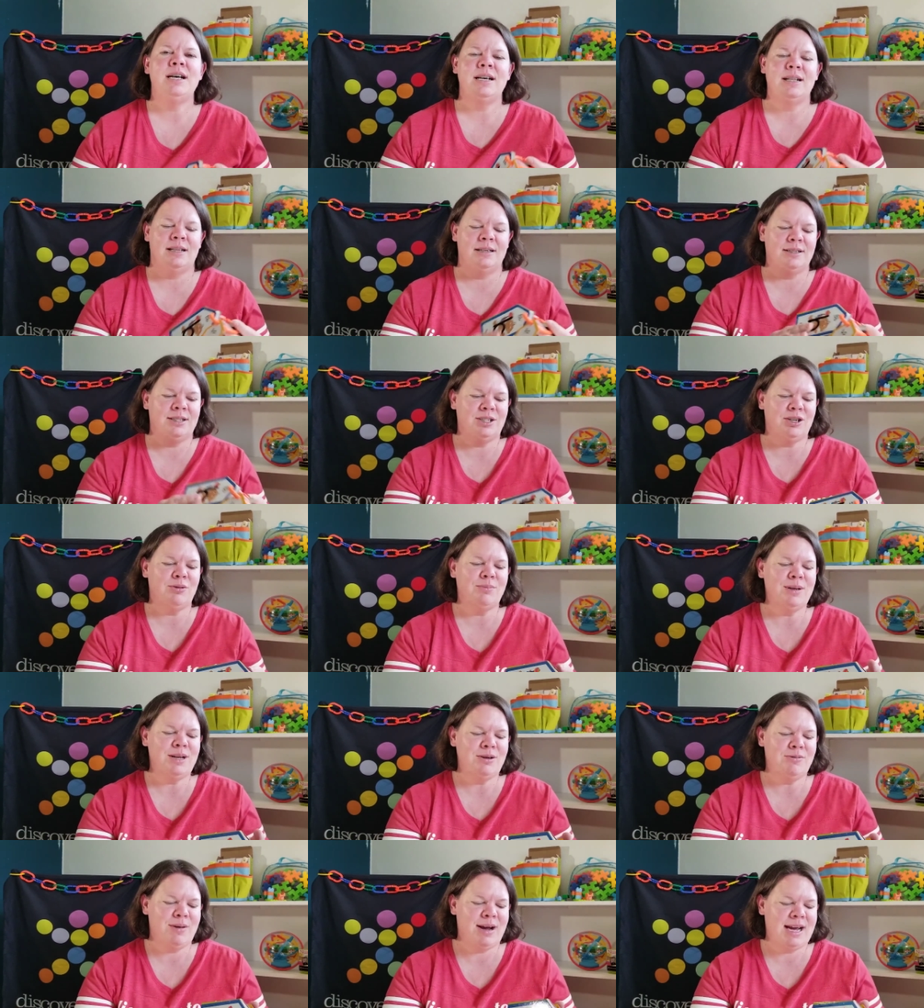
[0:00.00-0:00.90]
there's so
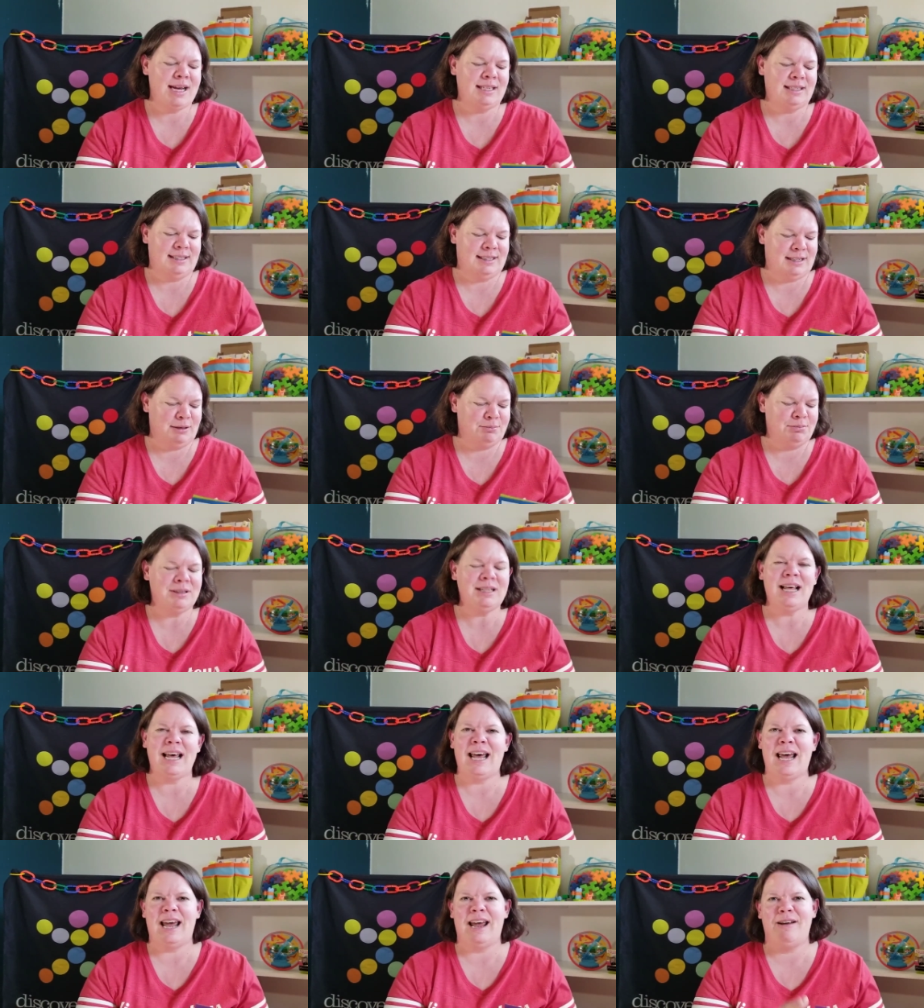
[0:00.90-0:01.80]
many ways to
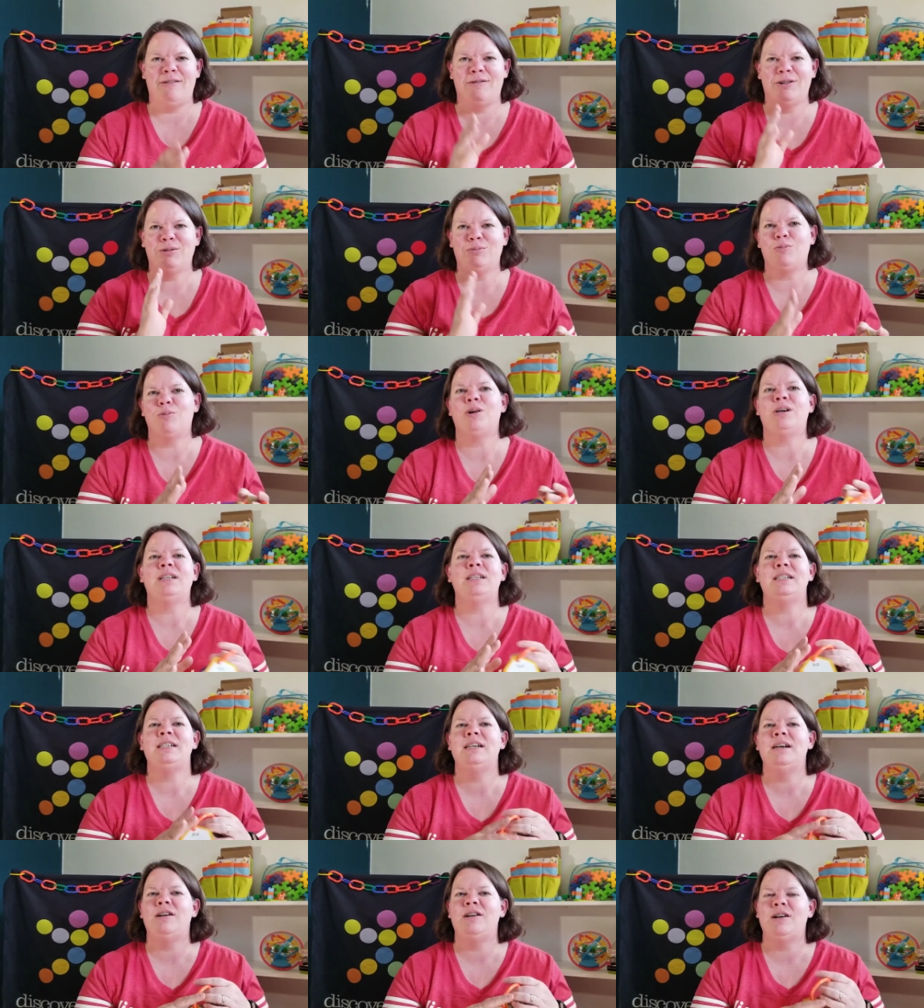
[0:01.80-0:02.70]
play with
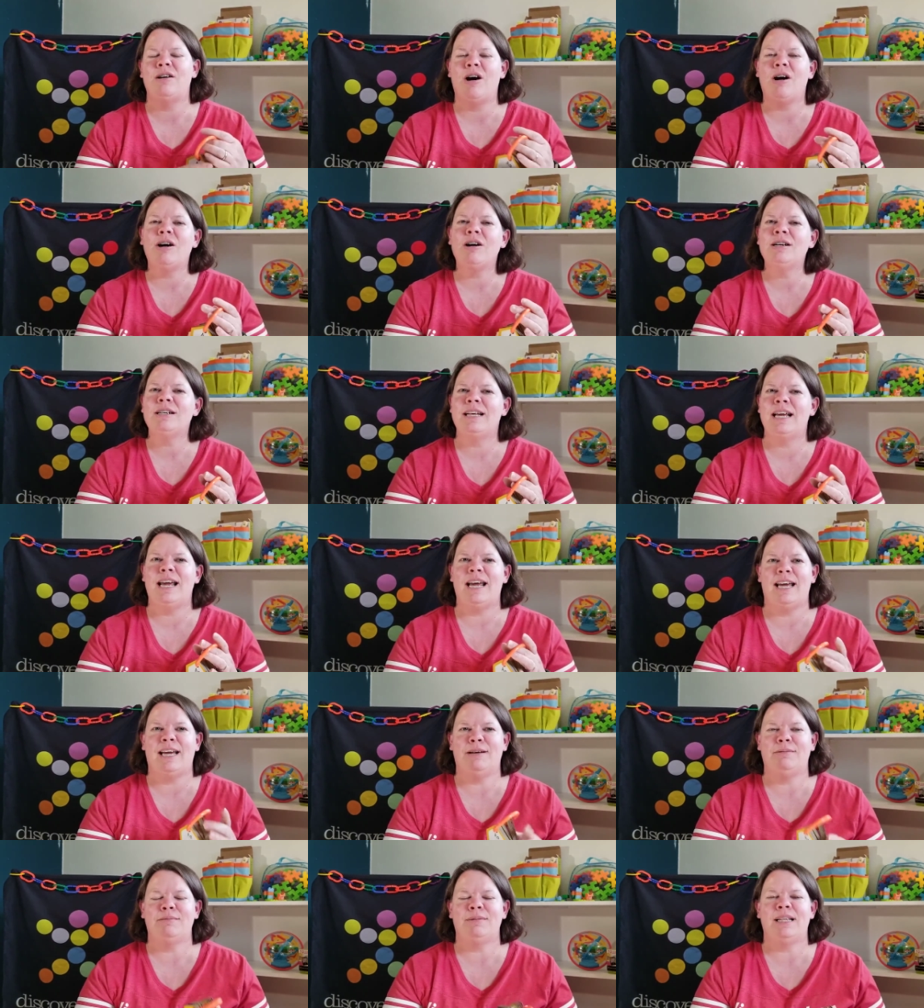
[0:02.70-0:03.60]
one card
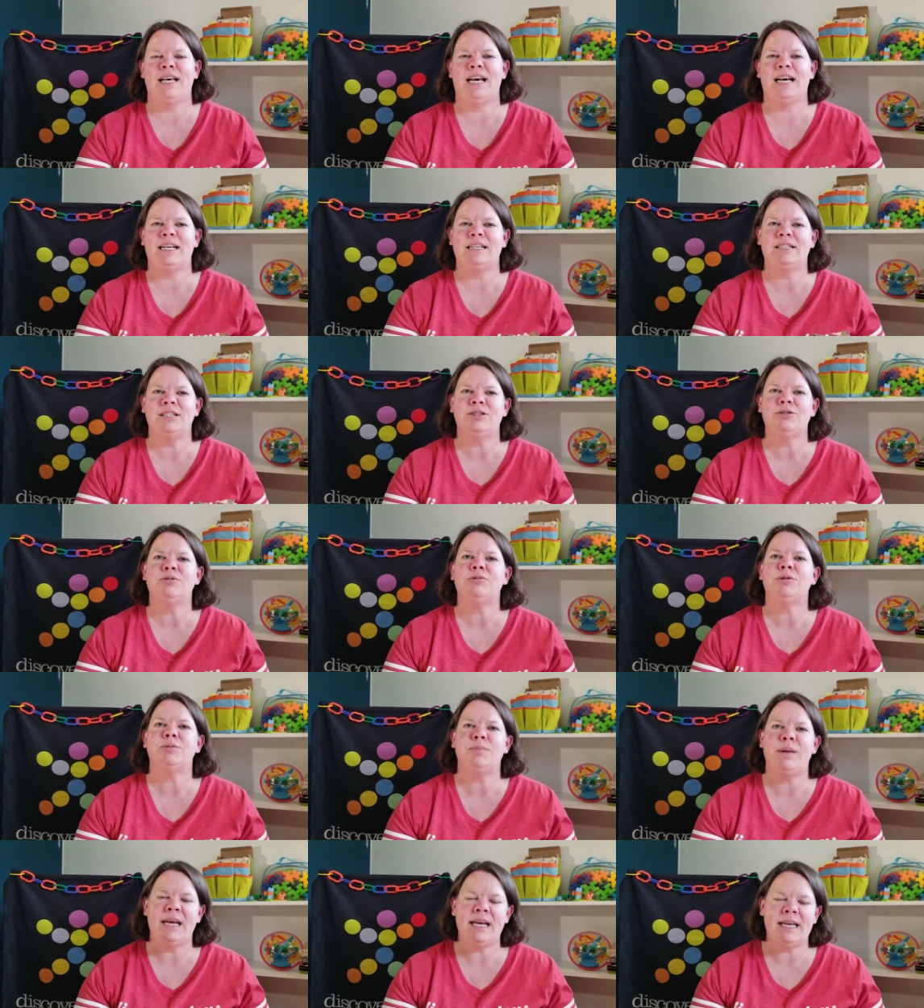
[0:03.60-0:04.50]
game that you
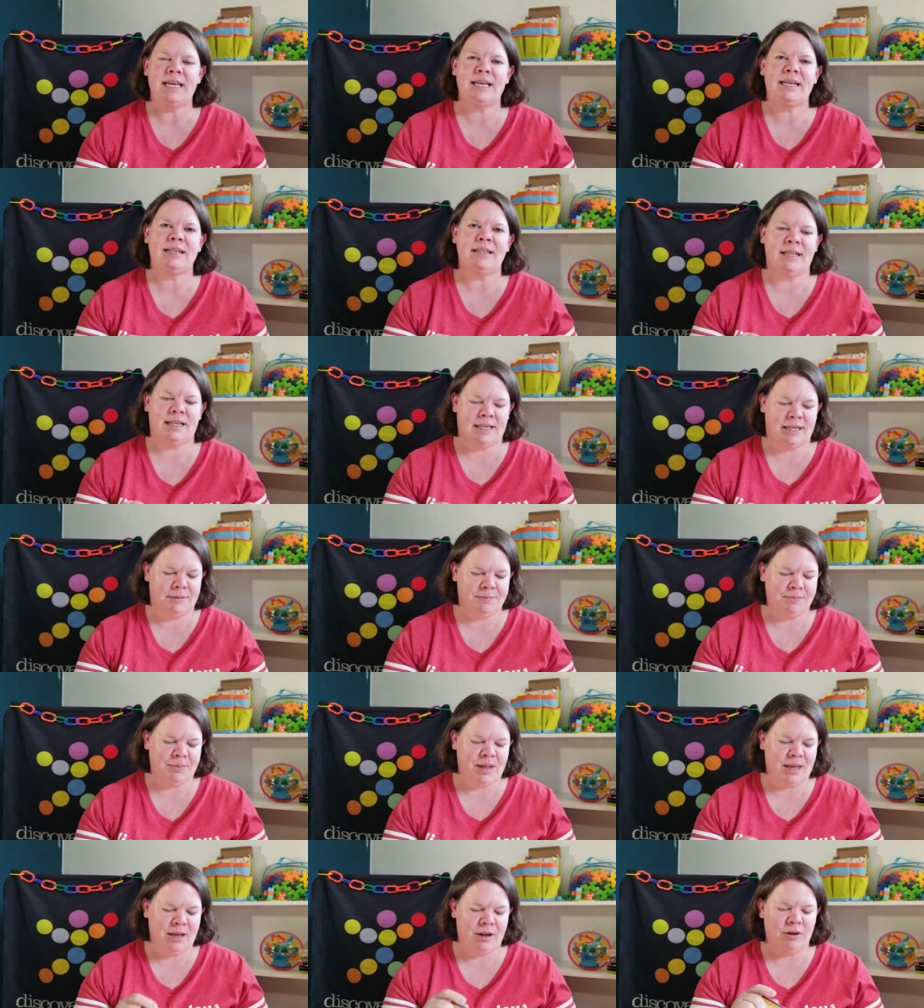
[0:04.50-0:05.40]
would make it
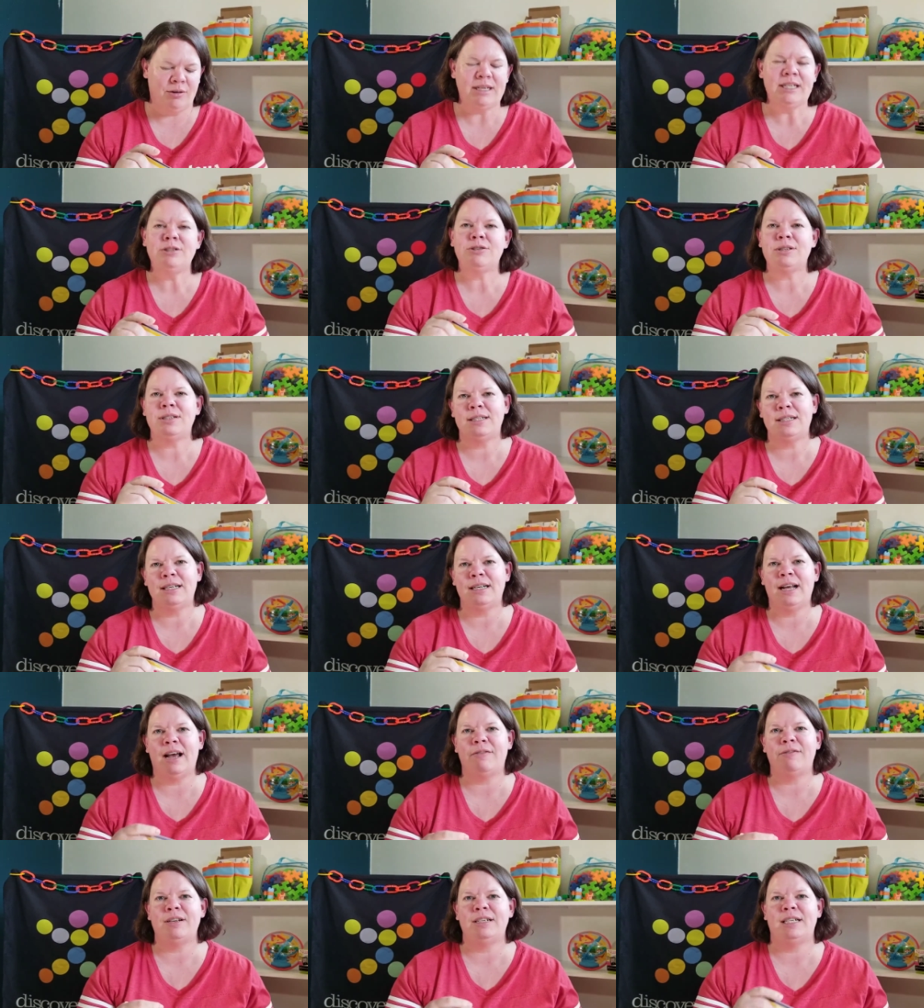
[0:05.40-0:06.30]
interesting
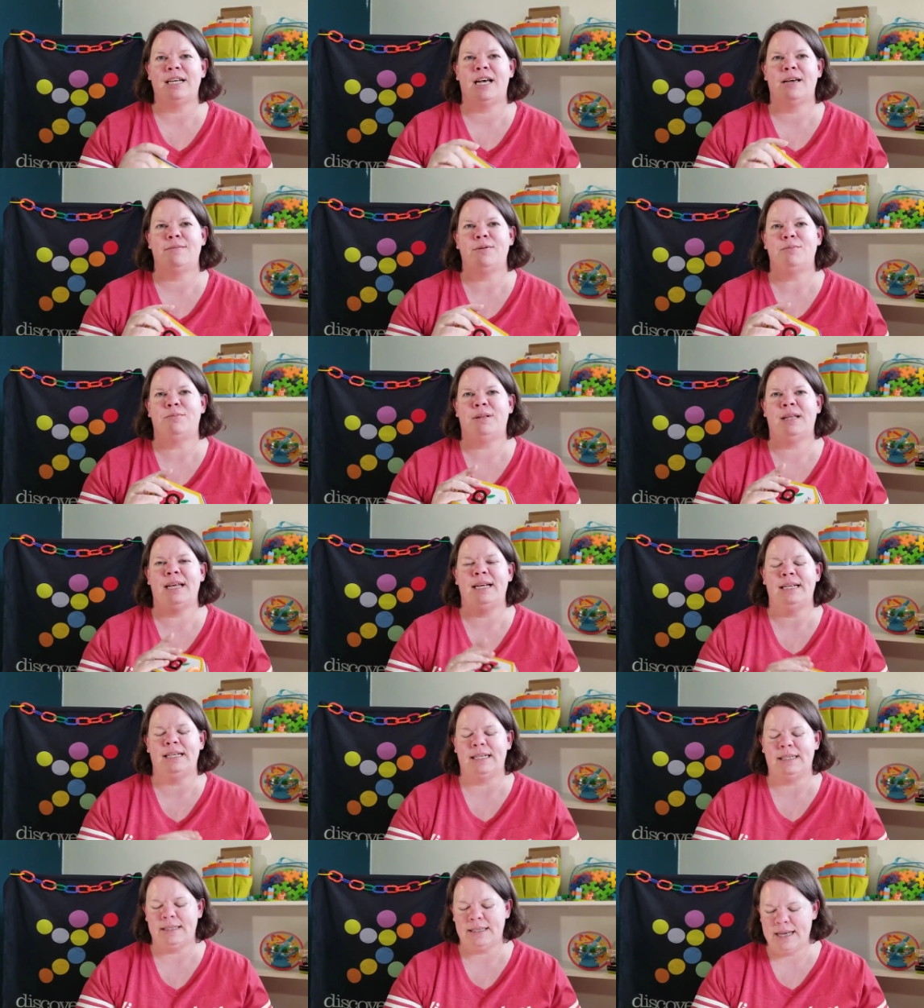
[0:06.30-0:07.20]
every time you played
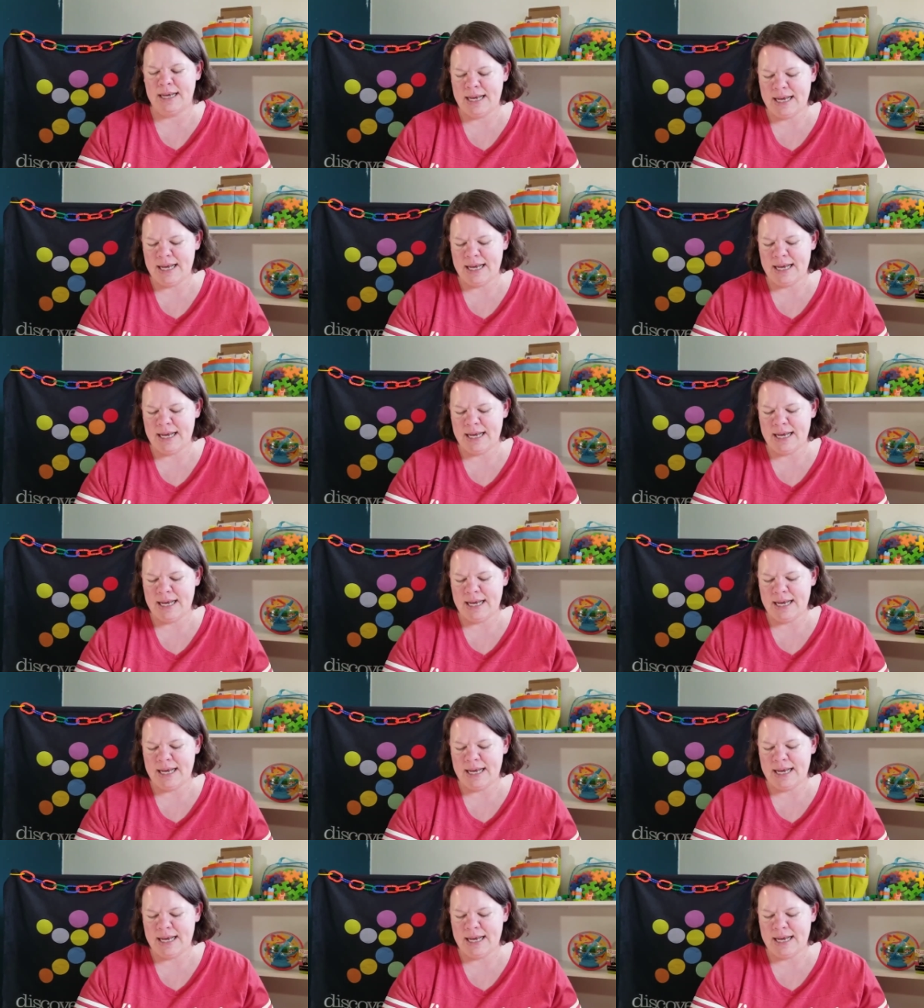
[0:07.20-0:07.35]
it.